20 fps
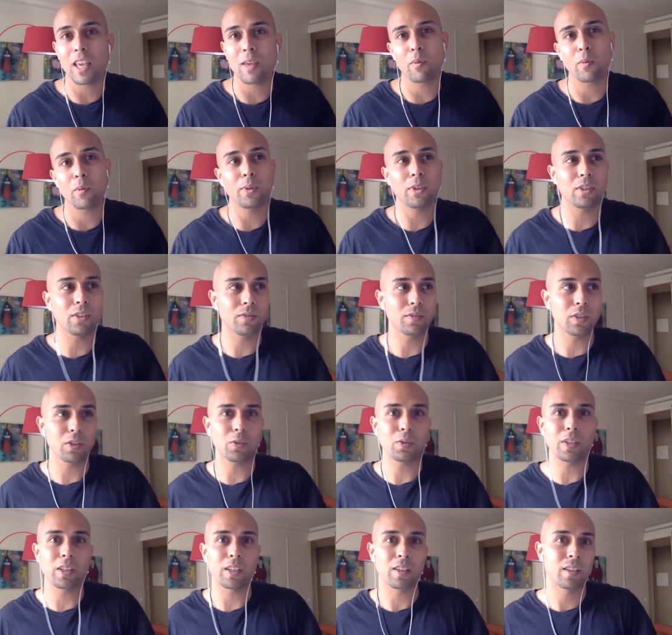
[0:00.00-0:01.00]
capable of
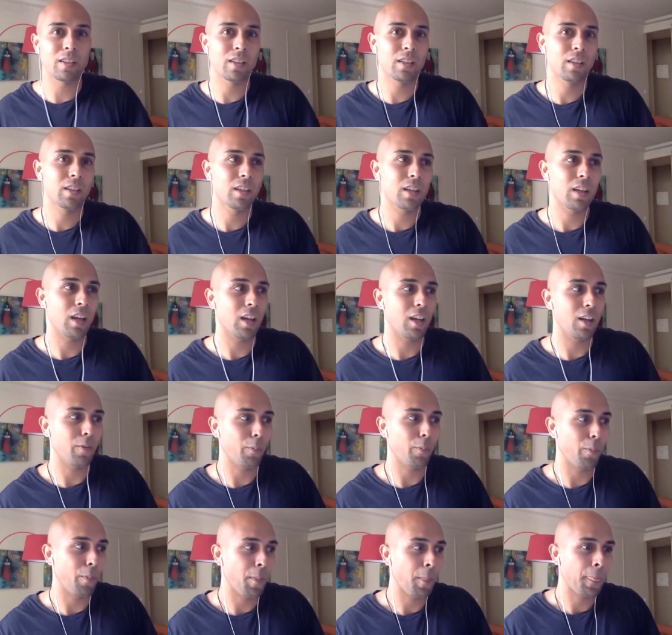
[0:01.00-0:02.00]
doing.
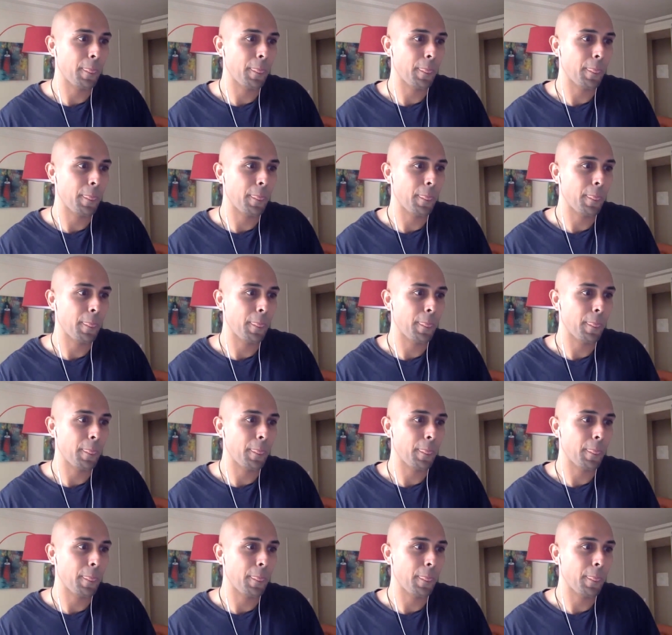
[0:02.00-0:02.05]
Um,